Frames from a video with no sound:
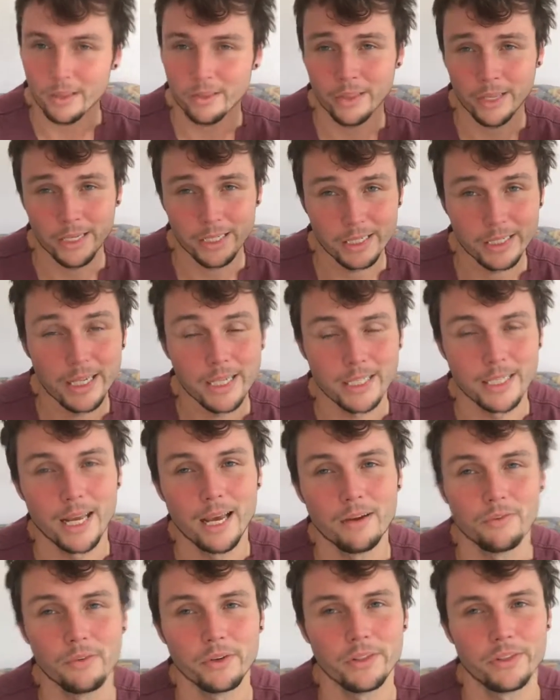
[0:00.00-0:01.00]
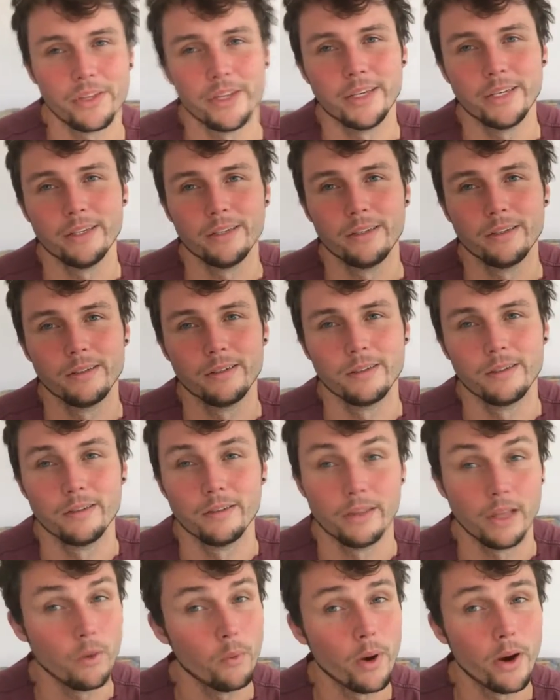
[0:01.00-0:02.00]
They stick to everything.
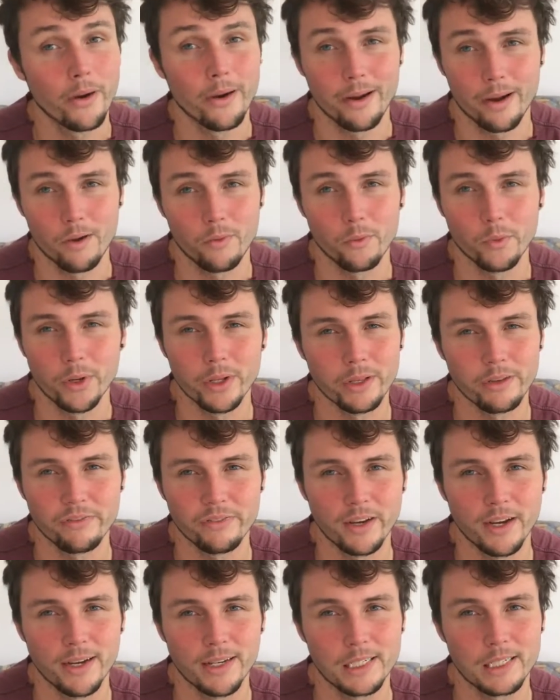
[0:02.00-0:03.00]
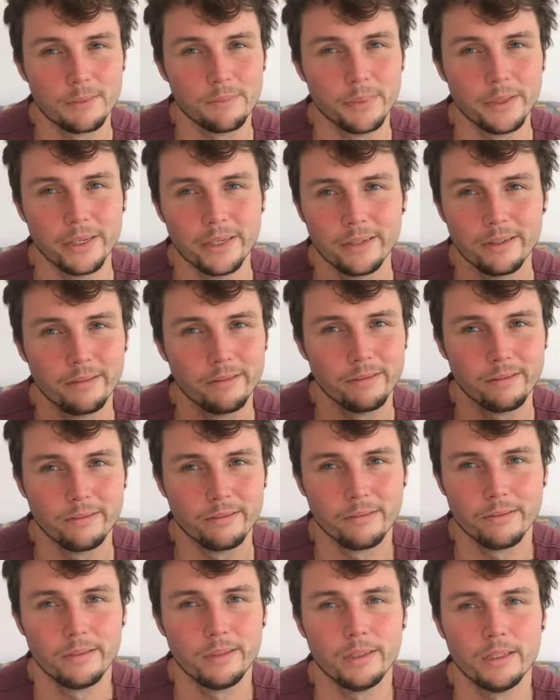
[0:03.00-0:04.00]
They wear out really fast, but
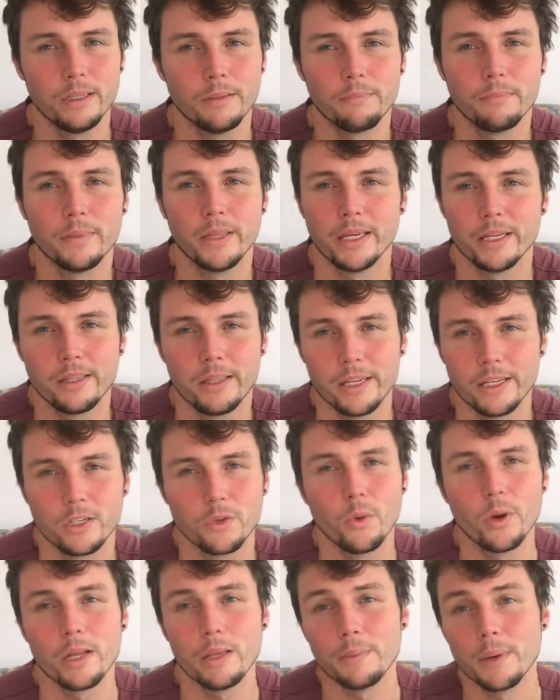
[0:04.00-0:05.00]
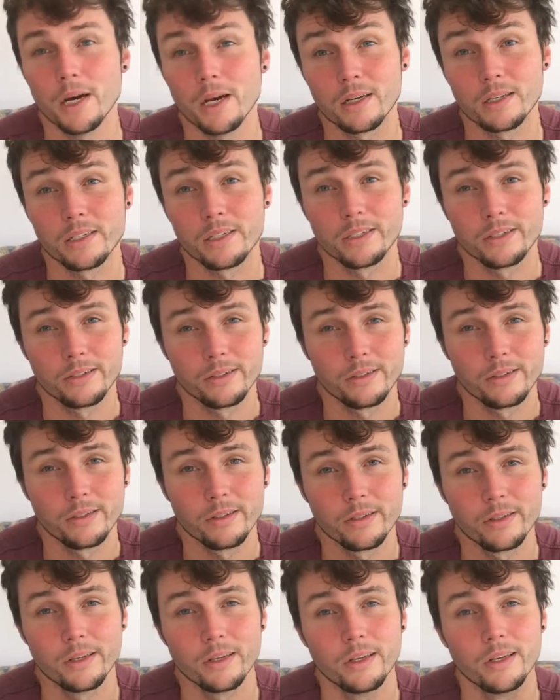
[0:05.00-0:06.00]
they're
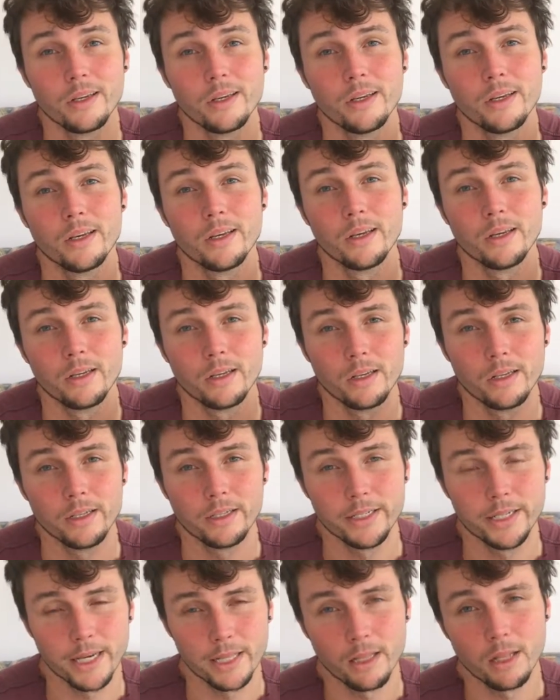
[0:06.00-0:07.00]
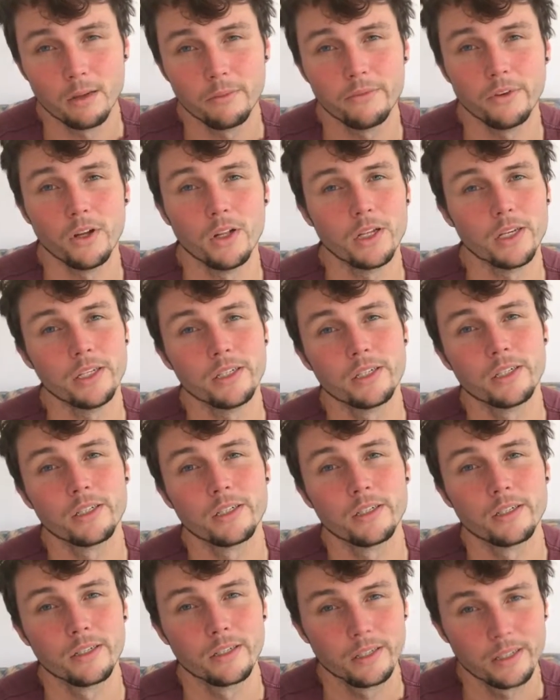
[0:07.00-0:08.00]
$20. Dunlop volleys.
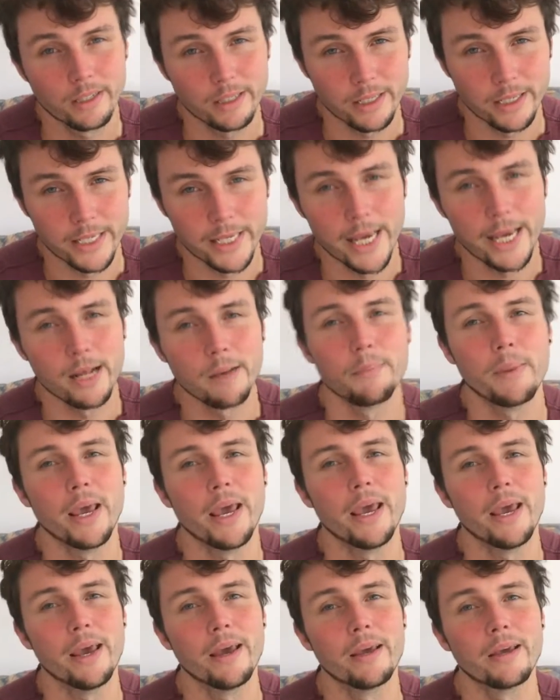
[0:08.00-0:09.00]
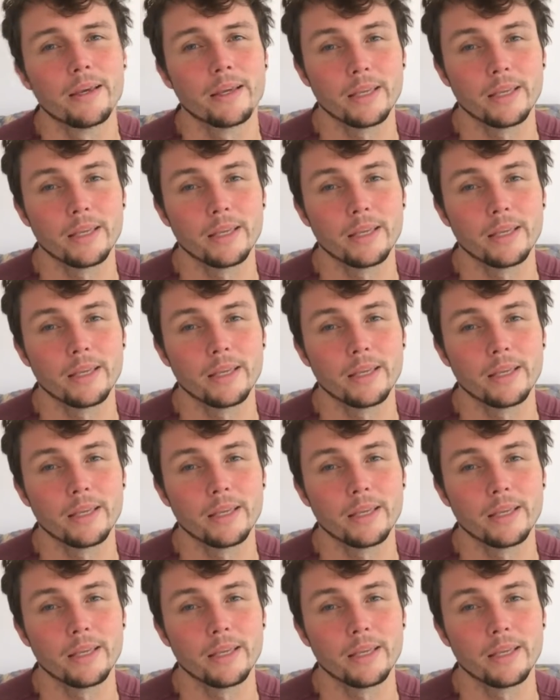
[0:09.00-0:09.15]
Get a pair.